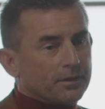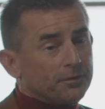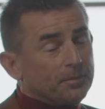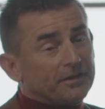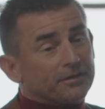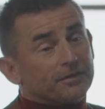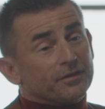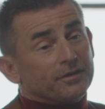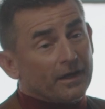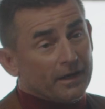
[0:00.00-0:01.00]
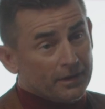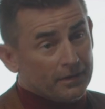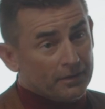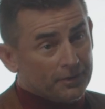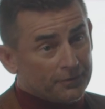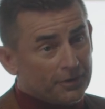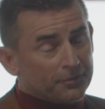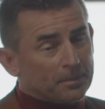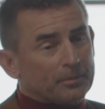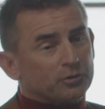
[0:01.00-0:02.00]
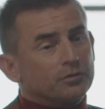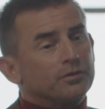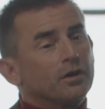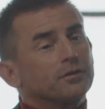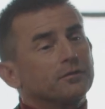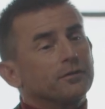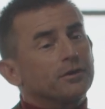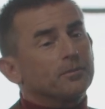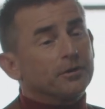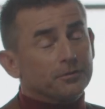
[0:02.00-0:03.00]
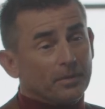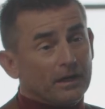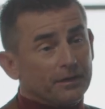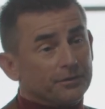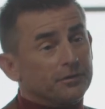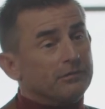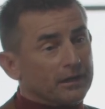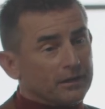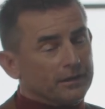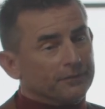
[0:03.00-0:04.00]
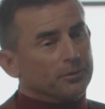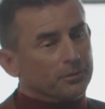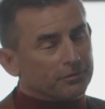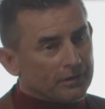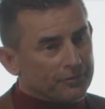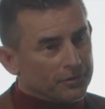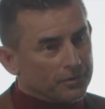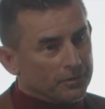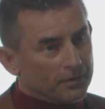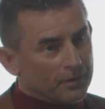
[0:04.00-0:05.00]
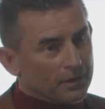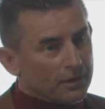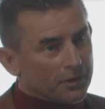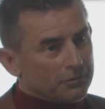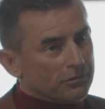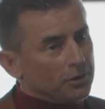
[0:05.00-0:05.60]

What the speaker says: This means that today, salespeople do not, for the most part, directly influence revenue. The